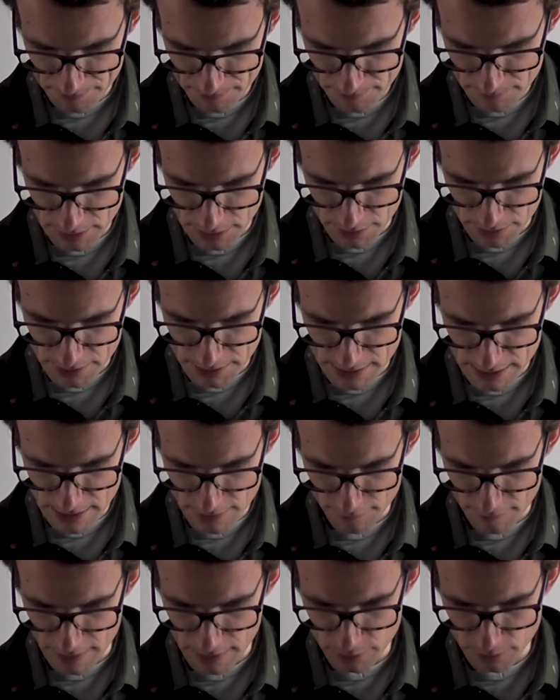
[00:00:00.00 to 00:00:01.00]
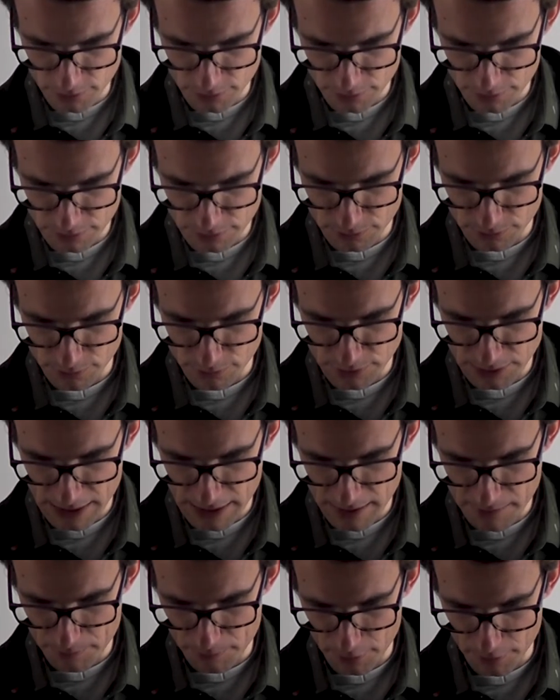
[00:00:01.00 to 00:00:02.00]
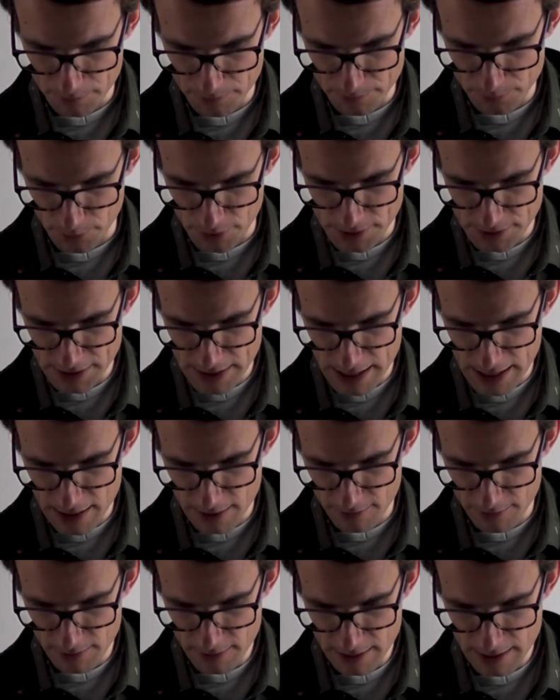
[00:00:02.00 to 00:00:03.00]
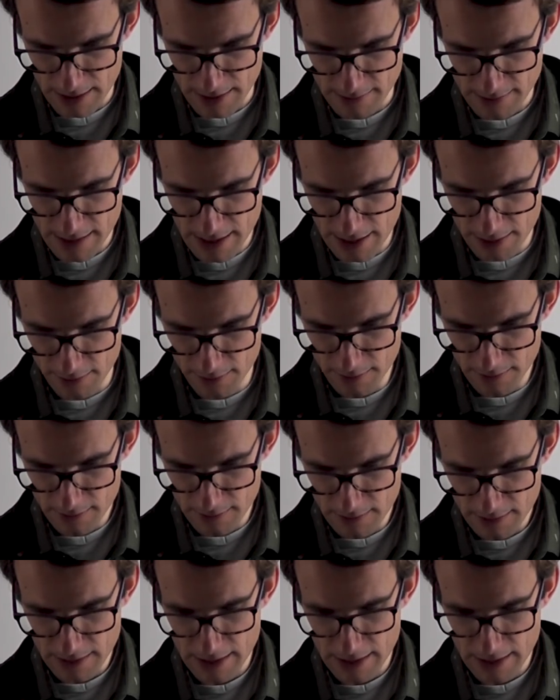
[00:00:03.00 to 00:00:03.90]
Because then if I look to say the points here and here,